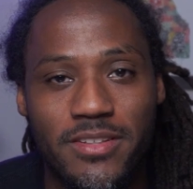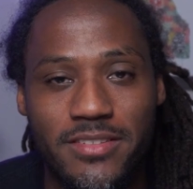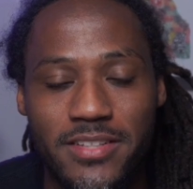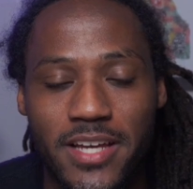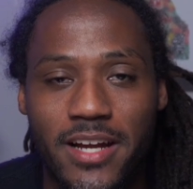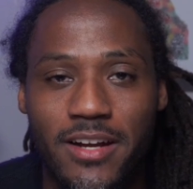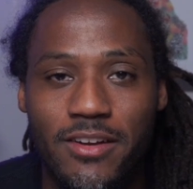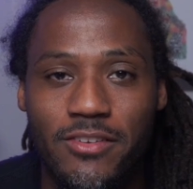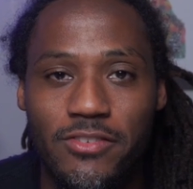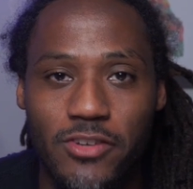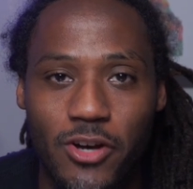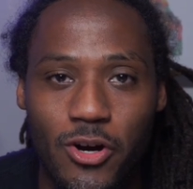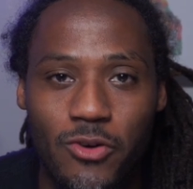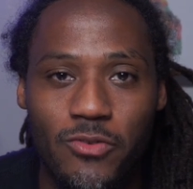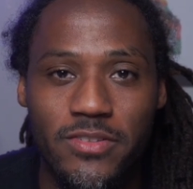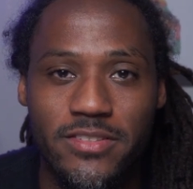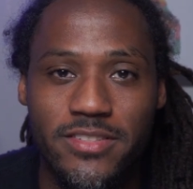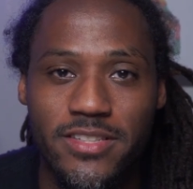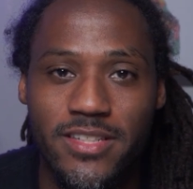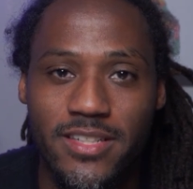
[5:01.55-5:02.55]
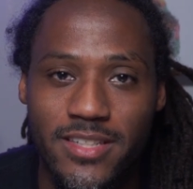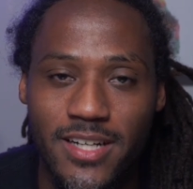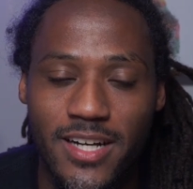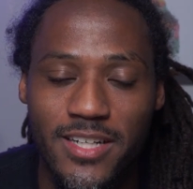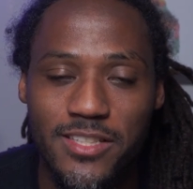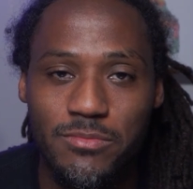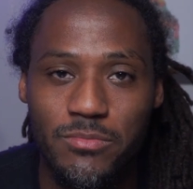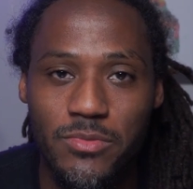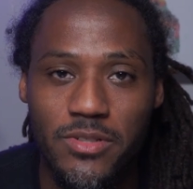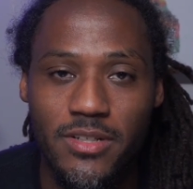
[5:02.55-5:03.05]
tariffs over to the
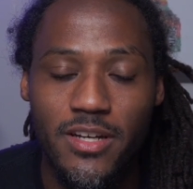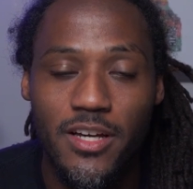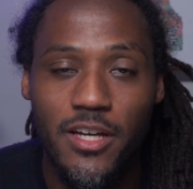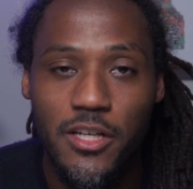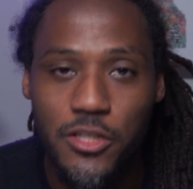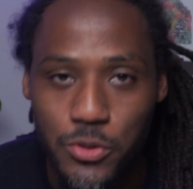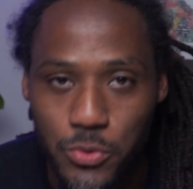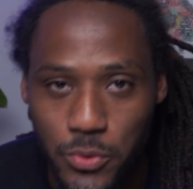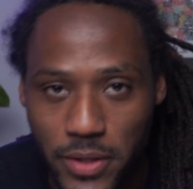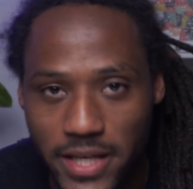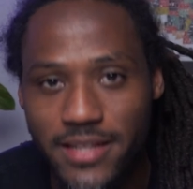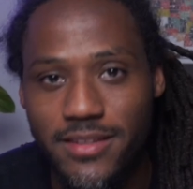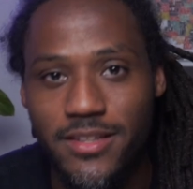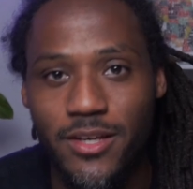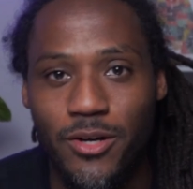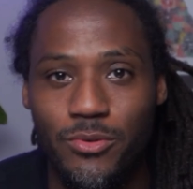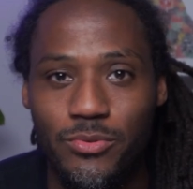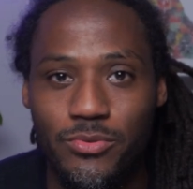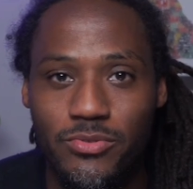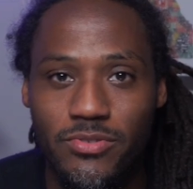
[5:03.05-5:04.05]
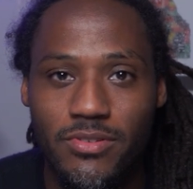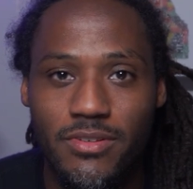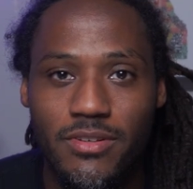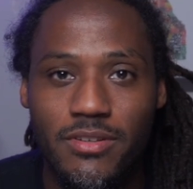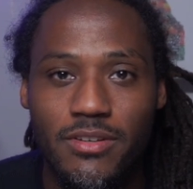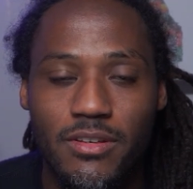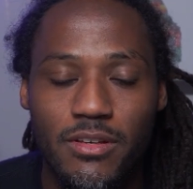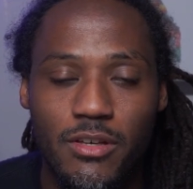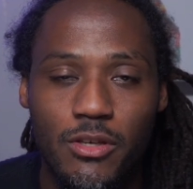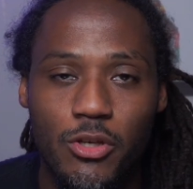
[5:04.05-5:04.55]
customer, you eat those.
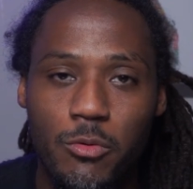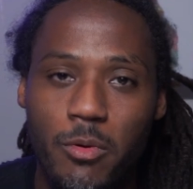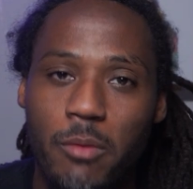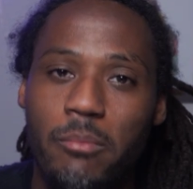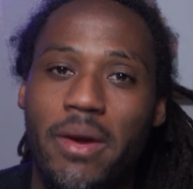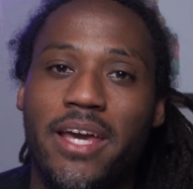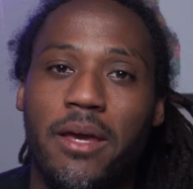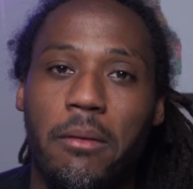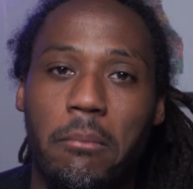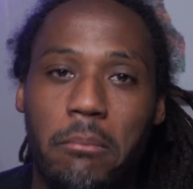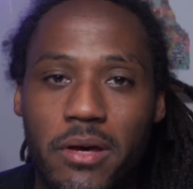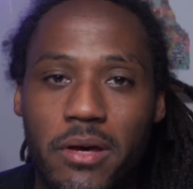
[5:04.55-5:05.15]
You've been making